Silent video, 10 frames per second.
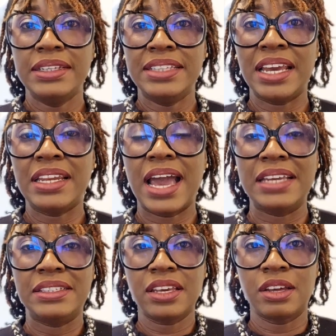Then
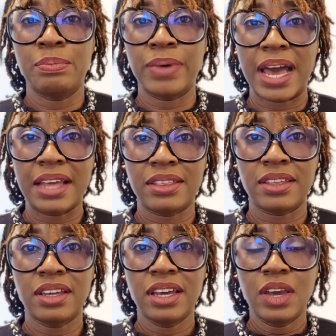I take a
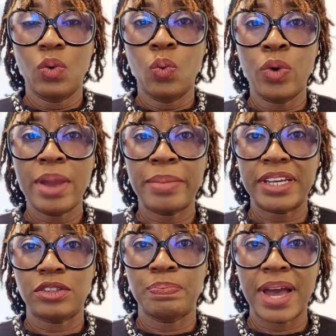bath, wear my
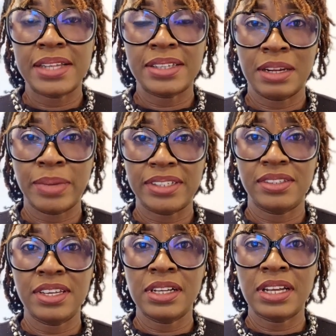pants and my
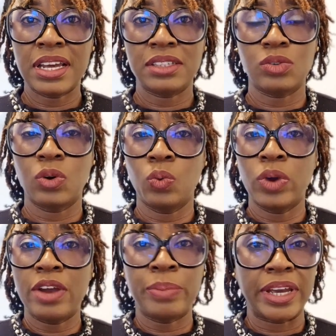singlet, or
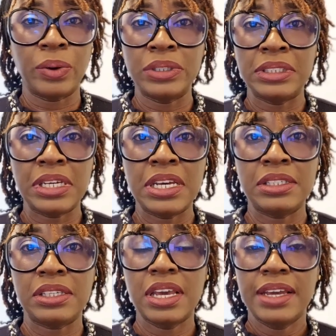wear my
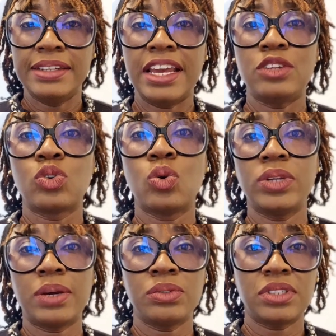undies, then go
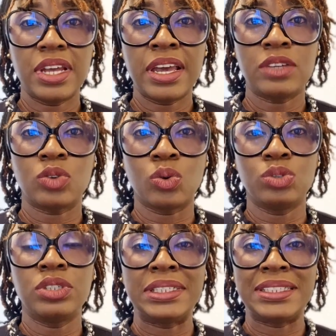downstairs or go
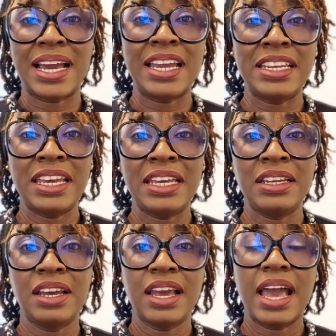to the
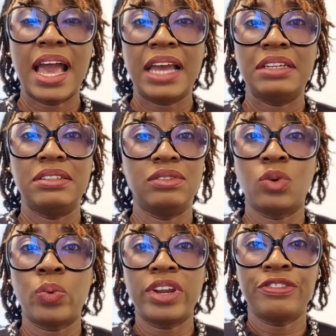dining
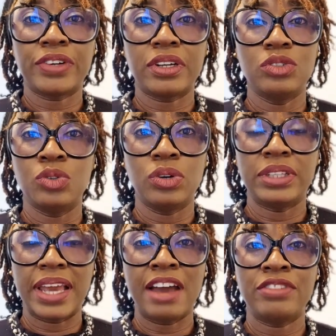or wherever
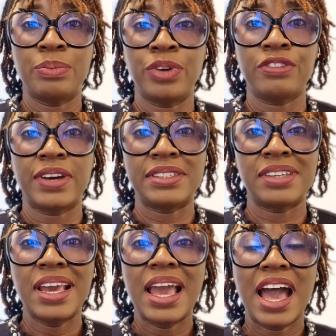they have their breakfast,
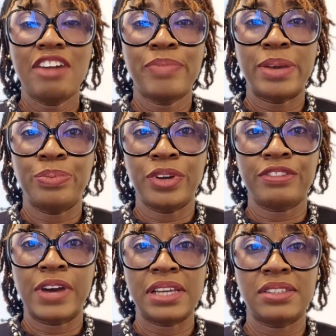have my
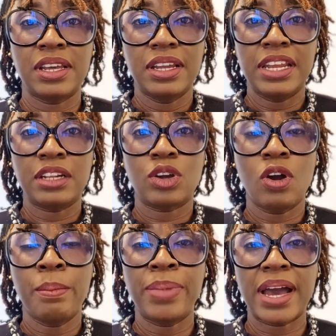breakfast, then
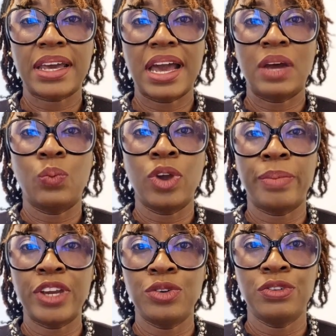come back and wear
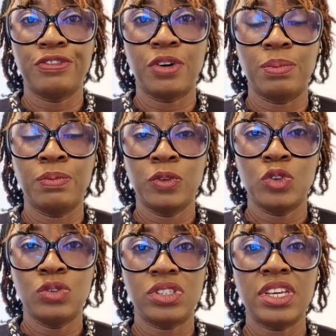my uniform.
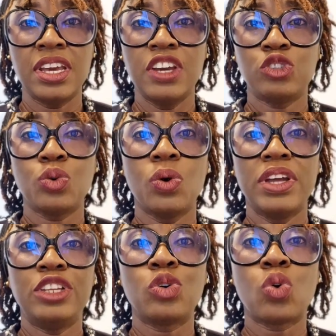you see. So
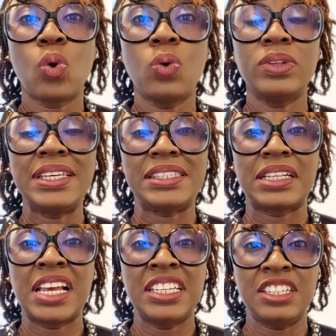the goal is
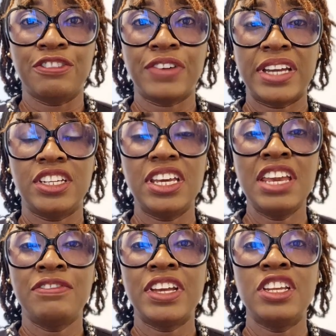clearly defined.
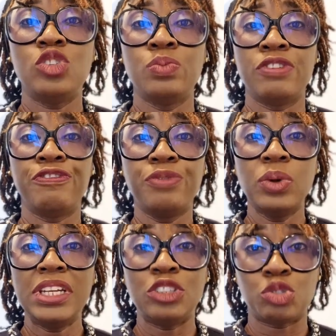If they need to be
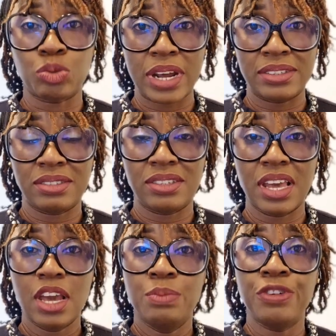fully dressed
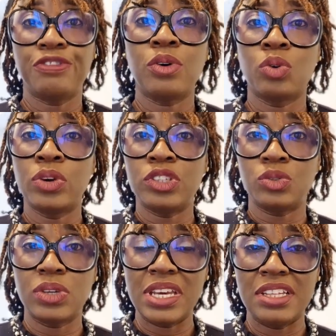before going
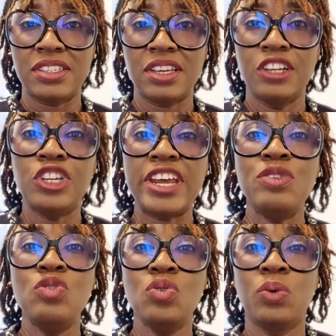to eat, they
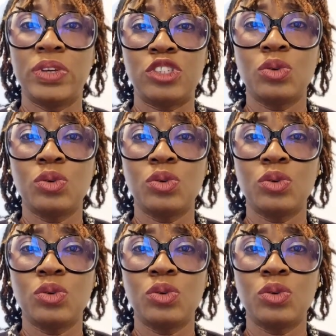know it.